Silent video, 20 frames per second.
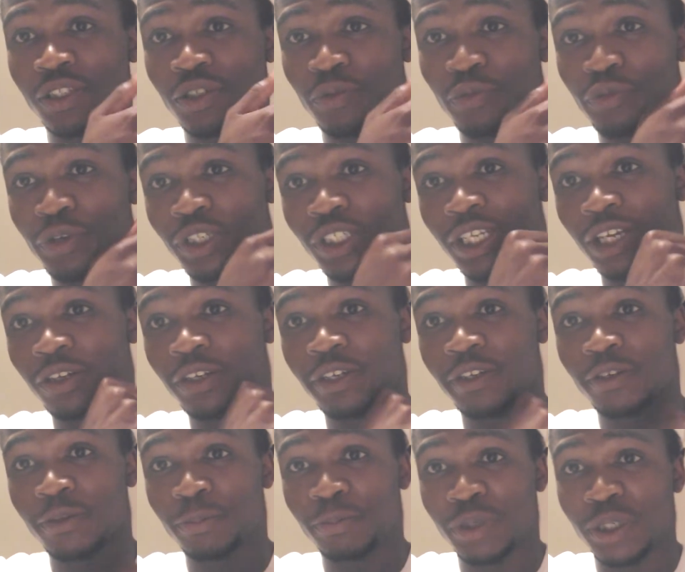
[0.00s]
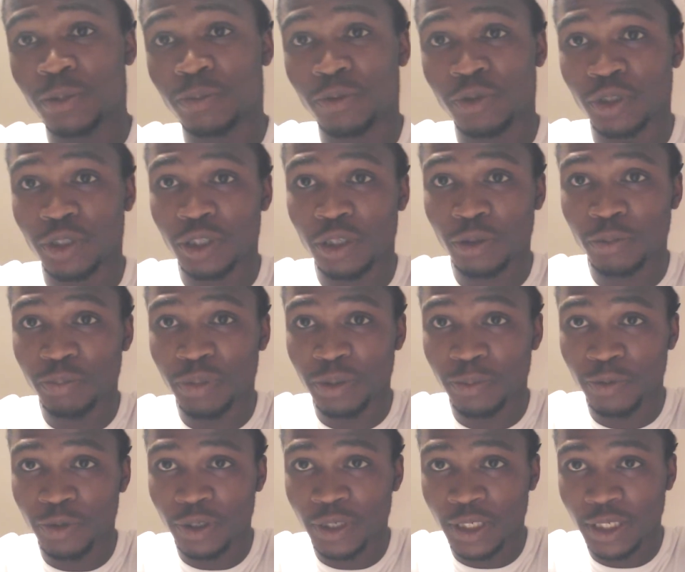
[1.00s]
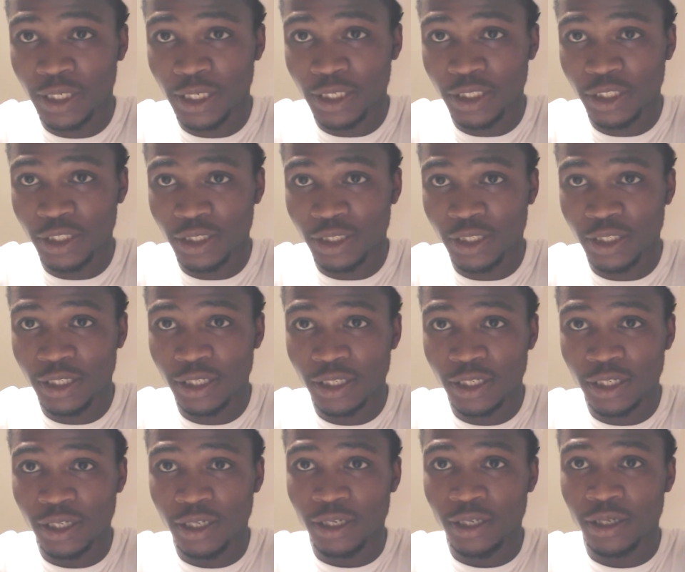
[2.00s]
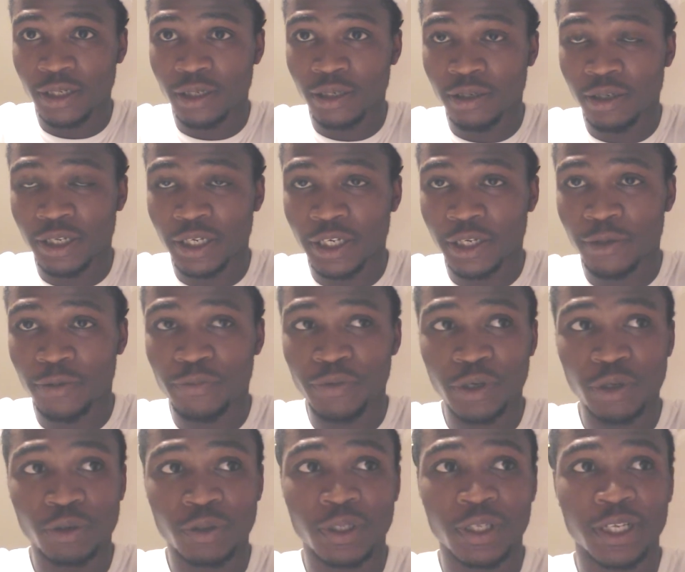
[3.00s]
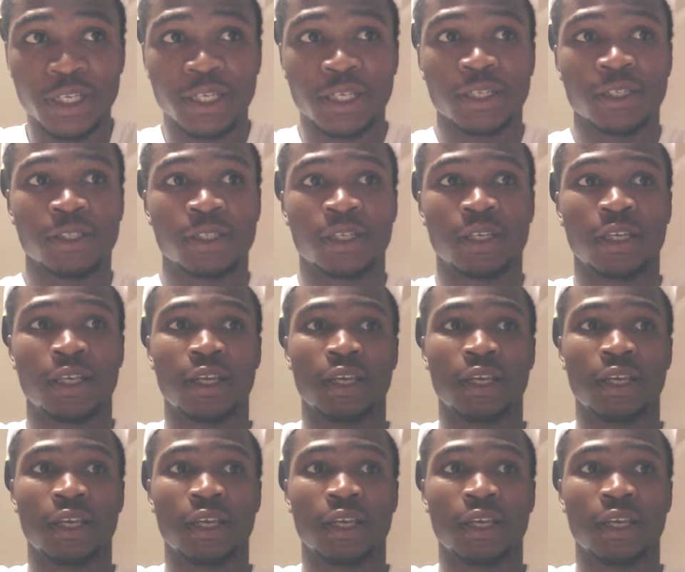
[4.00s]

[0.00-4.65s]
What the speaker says: reach out there to people, people that just need to hear real things,